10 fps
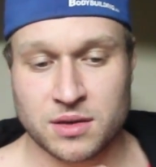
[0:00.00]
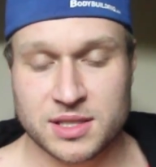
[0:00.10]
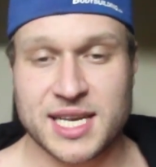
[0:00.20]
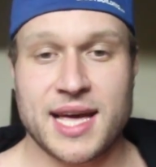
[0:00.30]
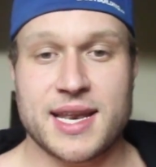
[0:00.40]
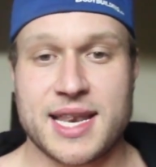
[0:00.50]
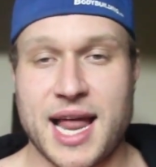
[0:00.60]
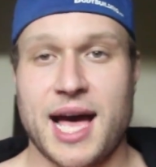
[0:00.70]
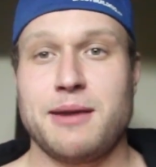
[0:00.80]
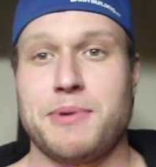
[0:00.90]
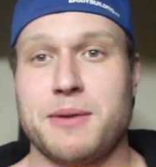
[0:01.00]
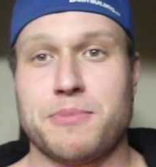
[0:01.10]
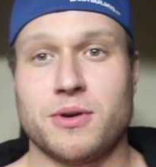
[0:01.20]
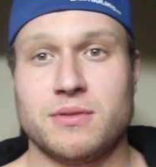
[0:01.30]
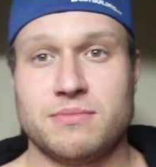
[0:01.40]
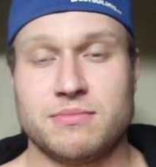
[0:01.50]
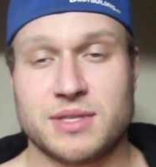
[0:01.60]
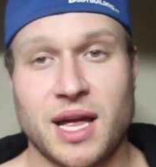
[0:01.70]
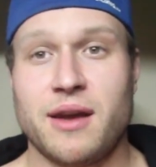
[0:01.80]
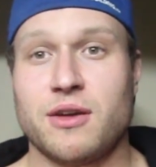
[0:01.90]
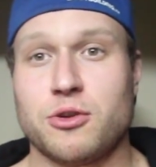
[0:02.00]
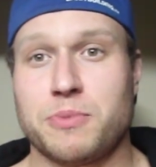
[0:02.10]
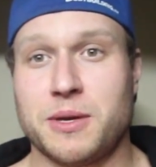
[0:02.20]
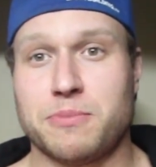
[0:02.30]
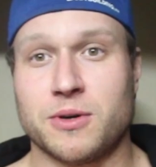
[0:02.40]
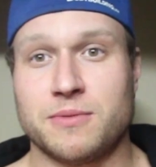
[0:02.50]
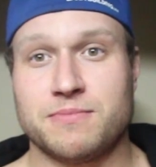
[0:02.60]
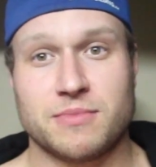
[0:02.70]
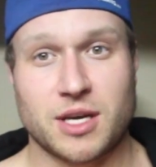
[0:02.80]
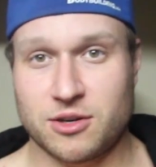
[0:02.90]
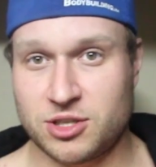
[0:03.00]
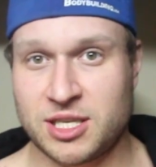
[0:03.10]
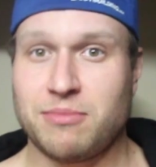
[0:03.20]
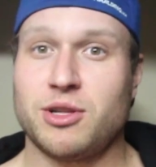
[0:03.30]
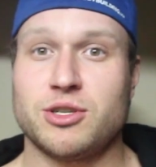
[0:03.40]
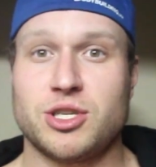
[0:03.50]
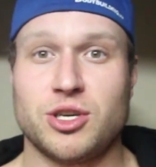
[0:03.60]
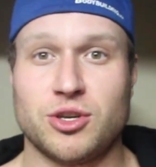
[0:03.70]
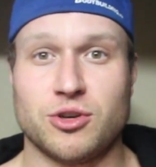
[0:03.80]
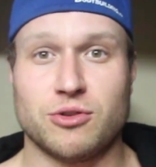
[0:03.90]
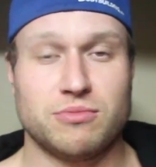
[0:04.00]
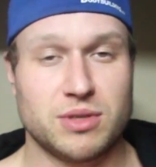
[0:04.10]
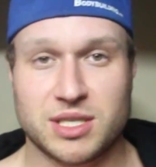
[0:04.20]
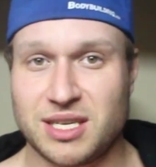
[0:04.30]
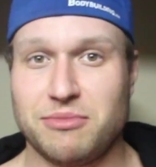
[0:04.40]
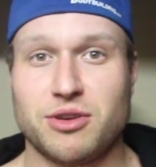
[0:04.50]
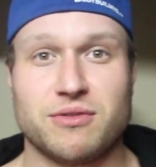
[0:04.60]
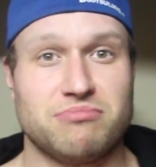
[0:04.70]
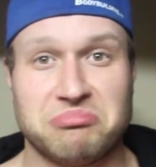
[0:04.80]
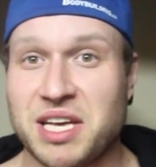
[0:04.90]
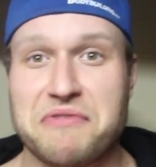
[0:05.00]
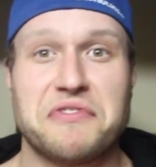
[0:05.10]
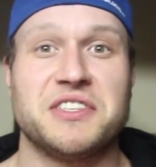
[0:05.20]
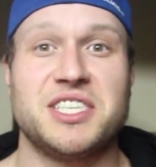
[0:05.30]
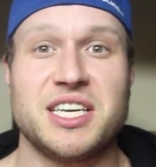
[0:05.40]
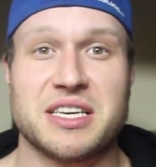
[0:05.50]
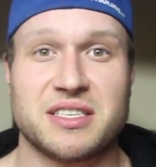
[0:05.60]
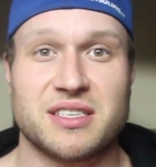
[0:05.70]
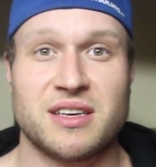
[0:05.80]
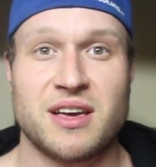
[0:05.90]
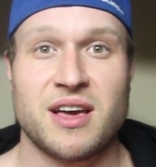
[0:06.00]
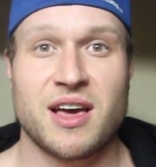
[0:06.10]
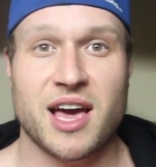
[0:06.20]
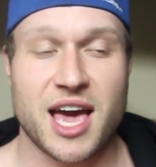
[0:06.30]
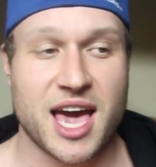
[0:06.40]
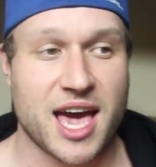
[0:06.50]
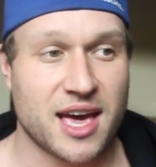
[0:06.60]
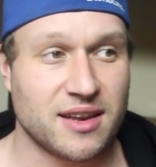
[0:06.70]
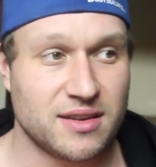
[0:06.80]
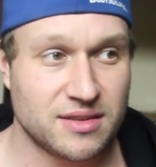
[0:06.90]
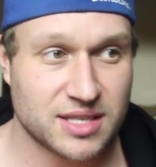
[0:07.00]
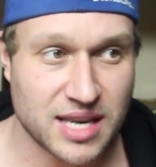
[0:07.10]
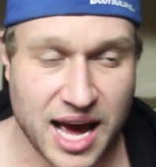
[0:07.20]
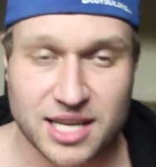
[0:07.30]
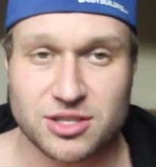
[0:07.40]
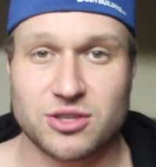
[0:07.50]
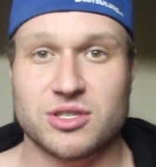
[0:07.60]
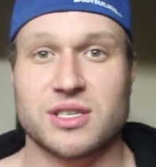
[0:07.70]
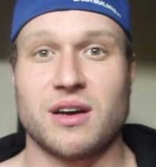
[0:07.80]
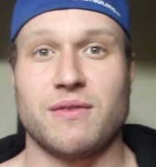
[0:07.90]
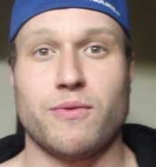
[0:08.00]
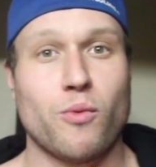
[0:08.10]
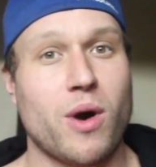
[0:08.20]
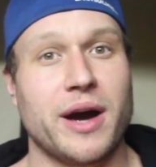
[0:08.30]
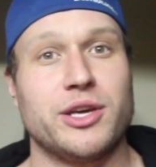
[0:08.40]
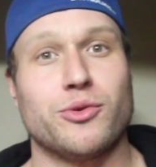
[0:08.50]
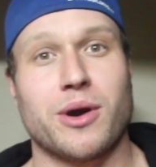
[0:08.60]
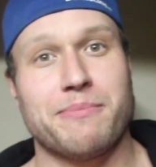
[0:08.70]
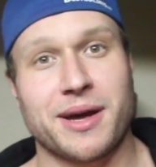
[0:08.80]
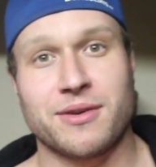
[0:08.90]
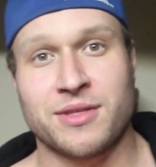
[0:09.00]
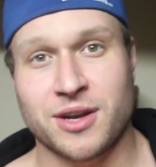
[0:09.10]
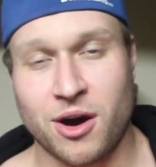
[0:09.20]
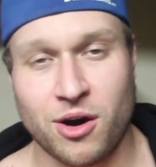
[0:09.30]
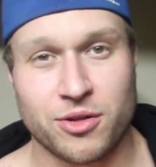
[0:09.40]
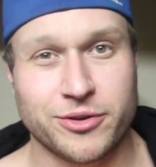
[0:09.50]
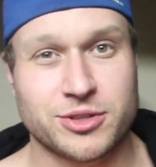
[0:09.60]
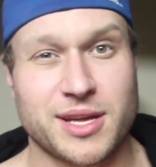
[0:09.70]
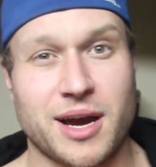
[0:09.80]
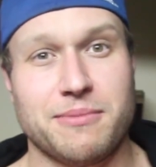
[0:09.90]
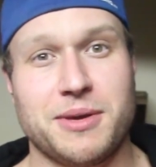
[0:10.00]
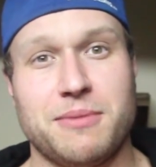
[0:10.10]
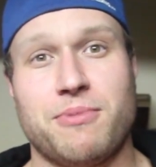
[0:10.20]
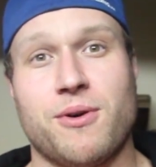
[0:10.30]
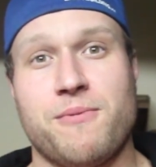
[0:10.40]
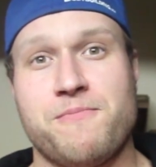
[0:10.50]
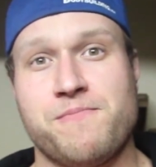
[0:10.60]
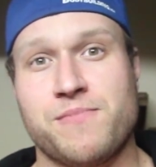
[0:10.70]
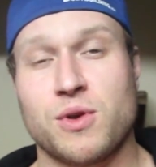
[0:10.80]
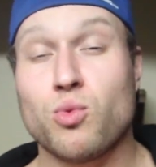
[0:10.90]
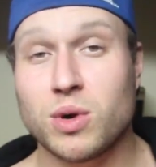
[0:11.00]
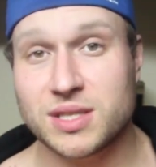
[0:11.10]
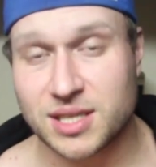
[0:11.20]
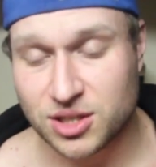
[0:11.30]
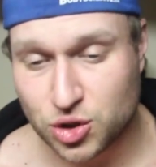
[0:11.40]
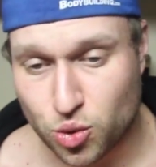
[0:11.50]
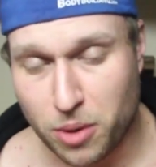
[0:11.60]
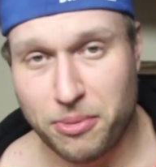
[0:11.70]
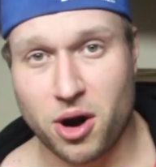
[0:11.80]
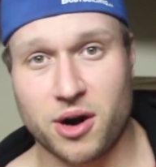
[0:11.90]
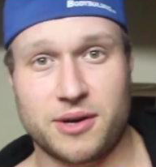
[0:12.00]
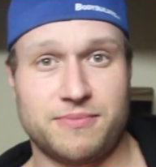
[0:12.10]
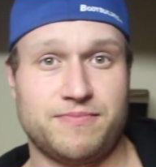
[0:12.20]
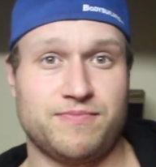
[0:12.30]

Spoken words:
Set 9 other people that are similar to you, same physiques, and ask yourself why you are better than all those 9 people. What sets you apart?